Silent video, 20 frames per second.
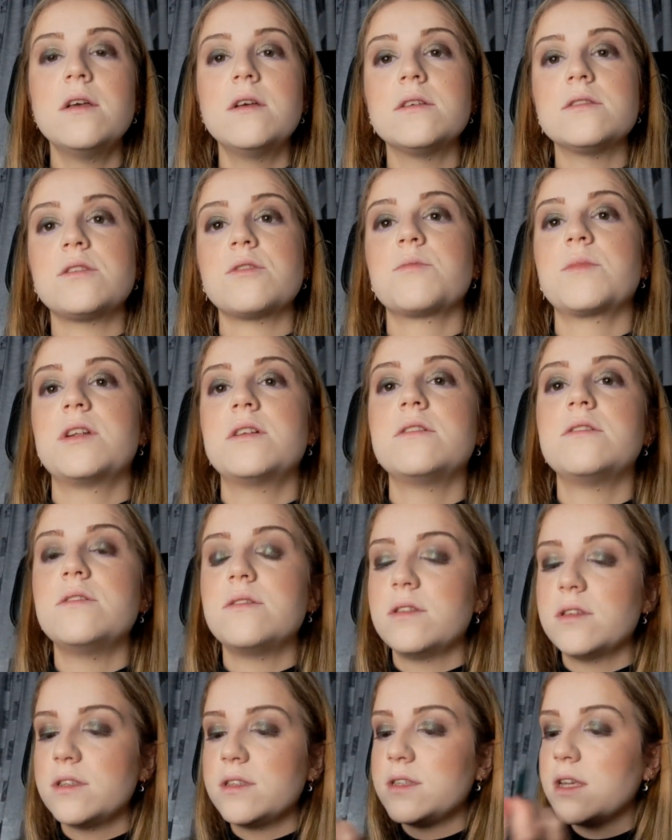So I'm going to do
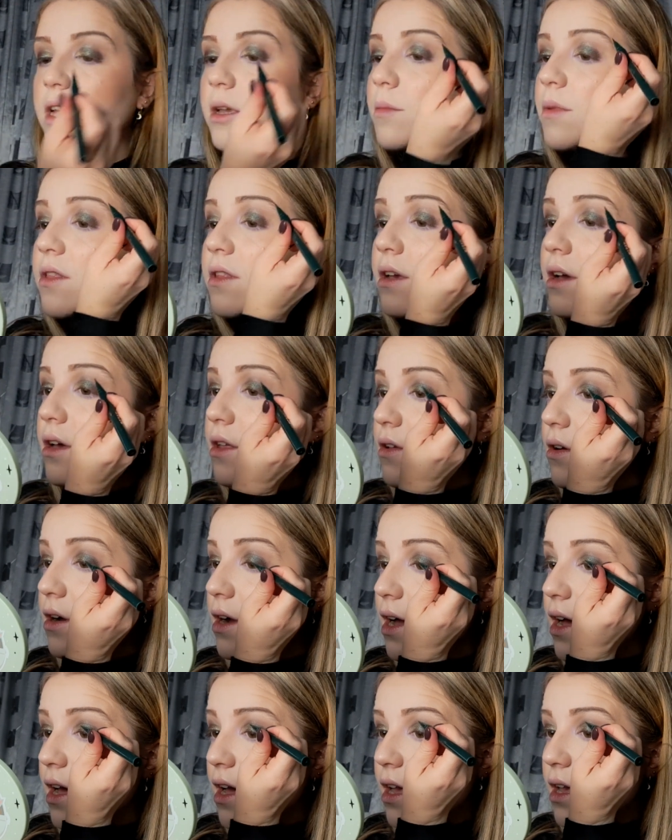the same on the other
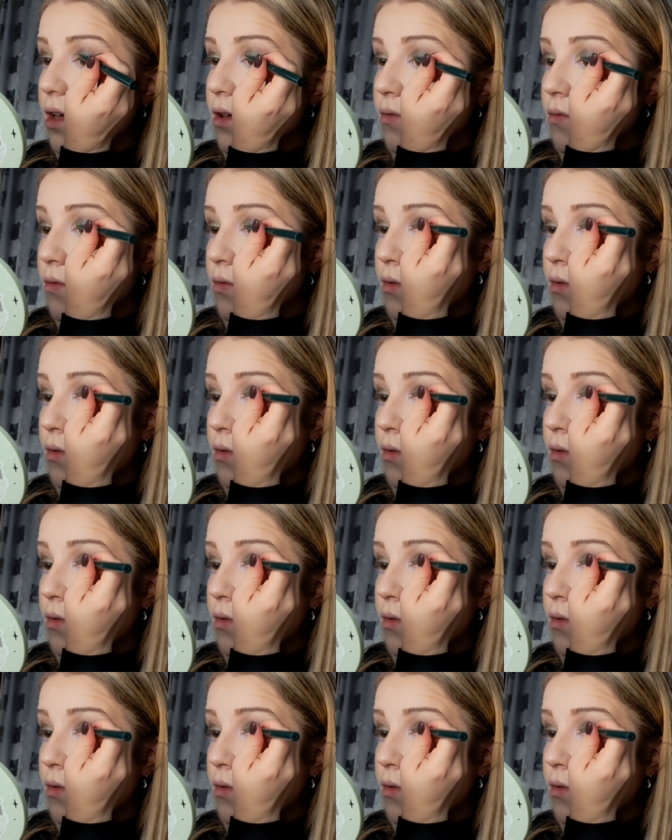eye.